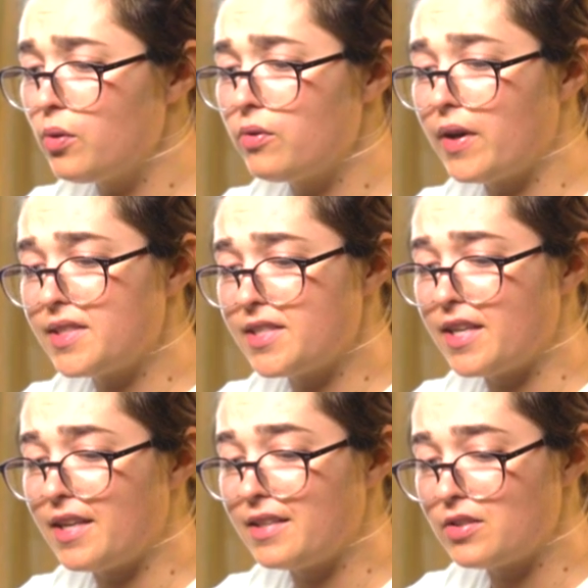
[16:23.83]
invested
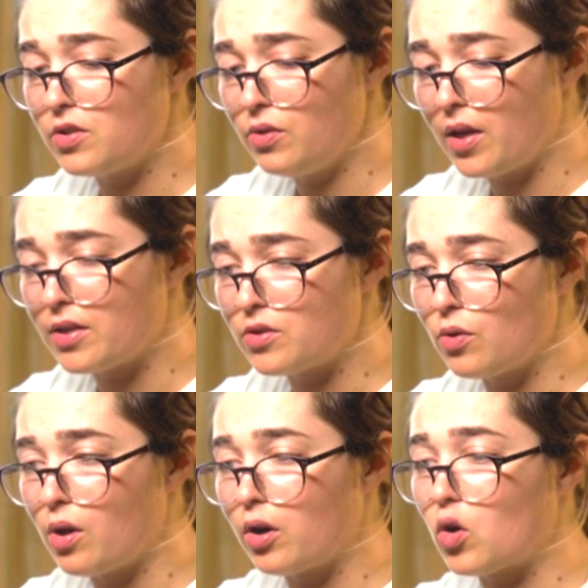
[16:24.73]
into that is no
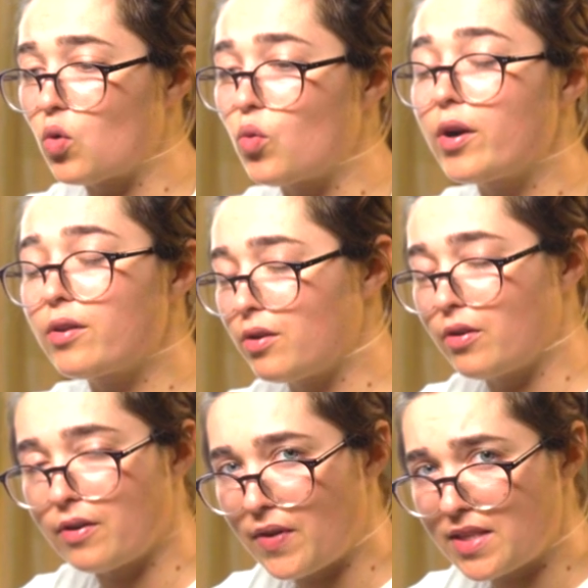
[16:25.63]
longer worth
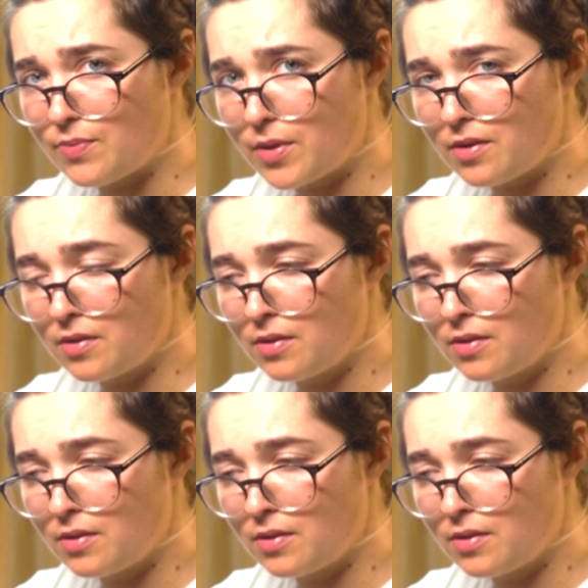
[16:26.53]
your investment?